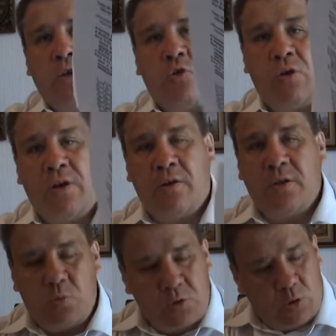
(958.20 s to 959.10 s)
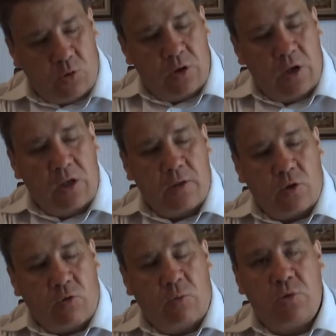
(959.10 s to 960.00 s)
the Quran. Now, this was all the
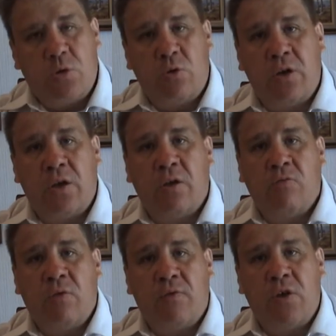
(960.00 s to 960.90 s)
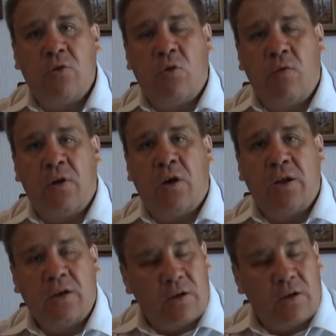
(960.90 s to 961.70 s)
Quran was only revealed over like